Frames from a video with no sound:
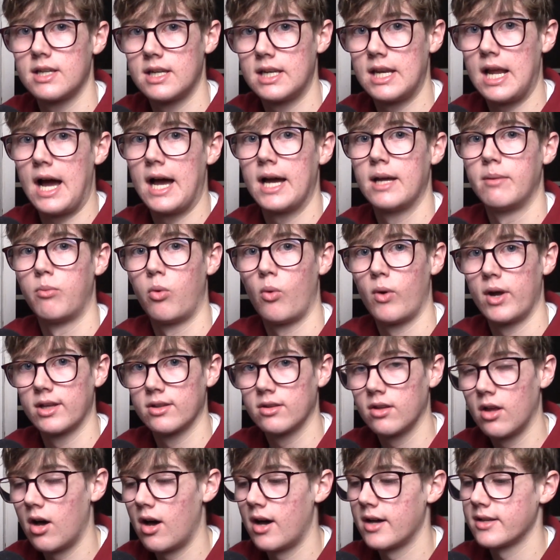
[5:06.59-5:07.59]
It's a
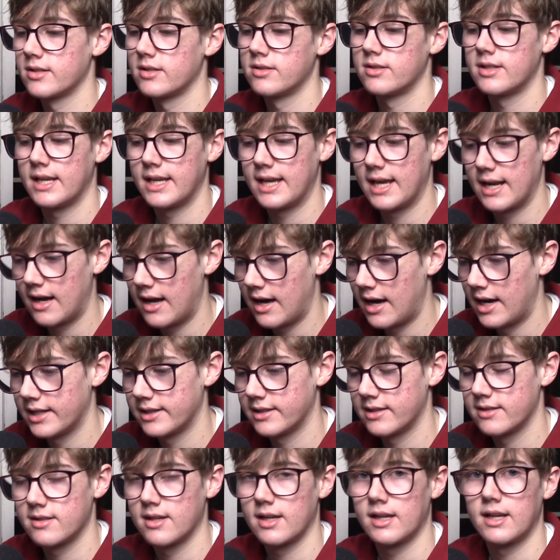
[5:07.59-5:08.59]
9-point loss as they get
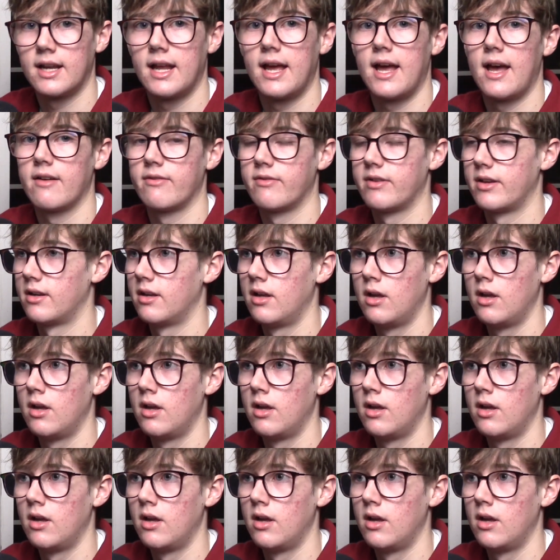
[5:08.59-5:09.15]
hot in the second half.